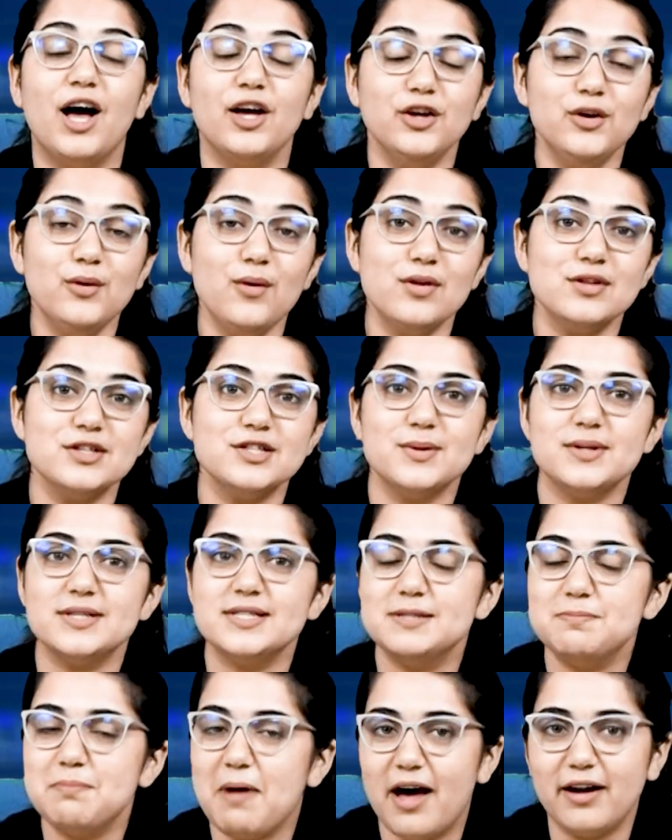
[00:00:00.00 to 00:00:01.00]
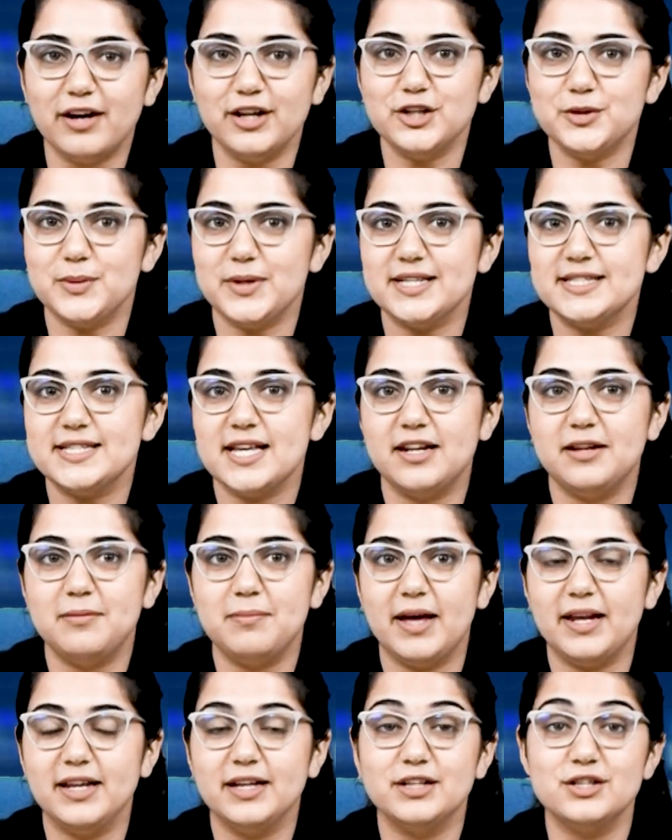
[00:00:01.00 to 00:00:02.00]
Are you also aspiring to excel in
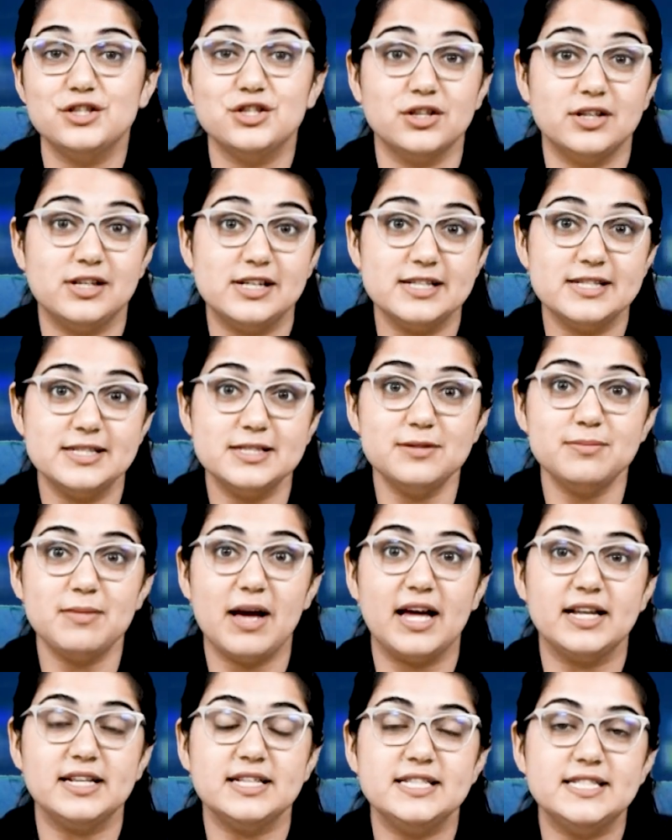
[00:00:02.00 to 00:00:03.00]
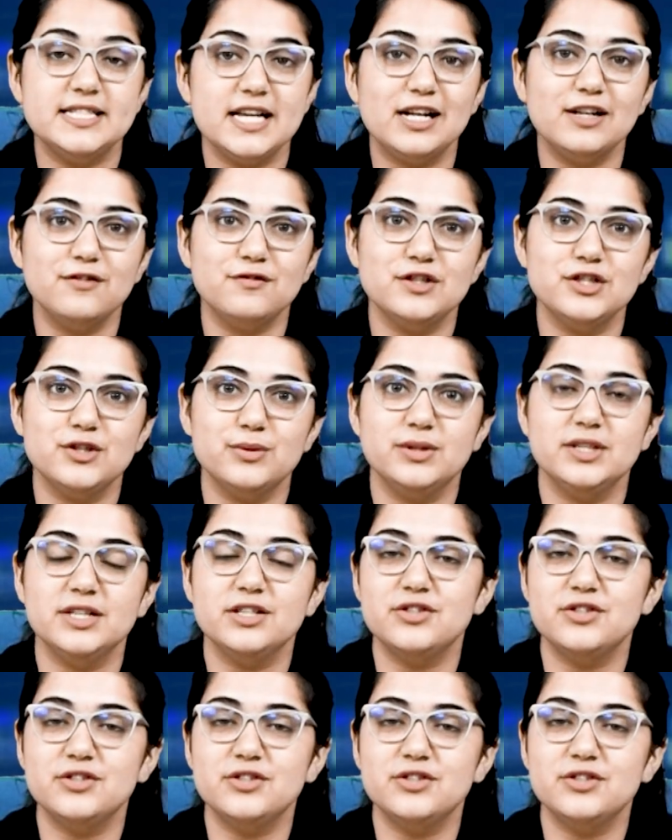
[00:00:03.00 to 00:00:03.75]
medical journalism and delve into the